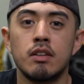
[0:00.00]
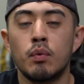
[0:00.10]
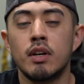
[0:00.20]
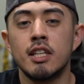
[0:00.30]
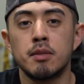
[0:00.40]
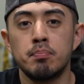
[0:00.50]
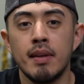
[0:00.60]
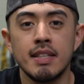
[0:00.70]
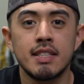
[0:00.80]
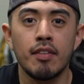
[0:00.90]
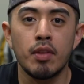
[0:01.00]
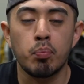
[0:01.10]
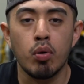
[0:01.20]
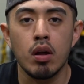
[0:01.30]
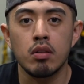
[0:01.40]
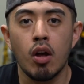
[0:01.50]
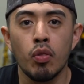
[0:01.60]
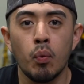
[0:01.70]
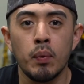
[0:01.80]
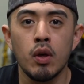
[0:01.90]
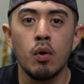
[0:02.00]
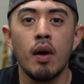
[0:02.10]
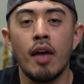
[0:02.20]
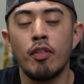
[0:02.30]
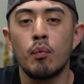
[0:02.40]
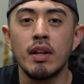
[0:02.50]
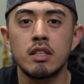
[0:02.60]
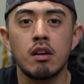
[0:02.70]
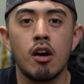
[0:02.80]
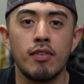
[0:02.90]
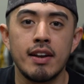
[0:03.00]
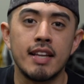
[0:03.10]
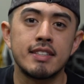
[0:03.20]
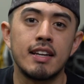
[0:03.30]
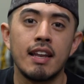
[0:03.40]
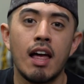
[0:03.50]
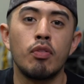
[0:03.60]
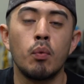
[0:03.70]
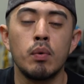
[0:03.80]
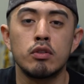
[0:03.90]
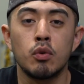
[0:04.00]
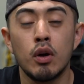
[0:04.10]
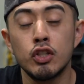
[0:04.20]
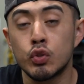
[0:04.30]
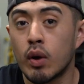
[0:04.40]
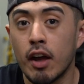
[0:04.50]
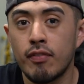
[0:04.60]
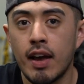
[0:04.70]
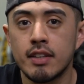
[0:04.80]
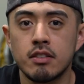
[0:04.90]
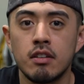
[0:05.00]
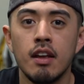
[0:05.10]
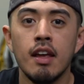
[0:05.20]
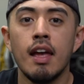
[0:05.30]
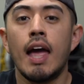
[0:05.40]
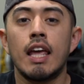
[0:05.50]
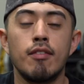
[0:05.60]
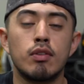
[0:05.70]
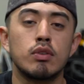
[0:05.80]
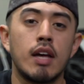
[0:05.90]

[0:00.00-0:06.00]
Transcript: We're going to mist the product on the wheel and then rinse it off, and that's going to allow the wheel to, one, dry faster and give it those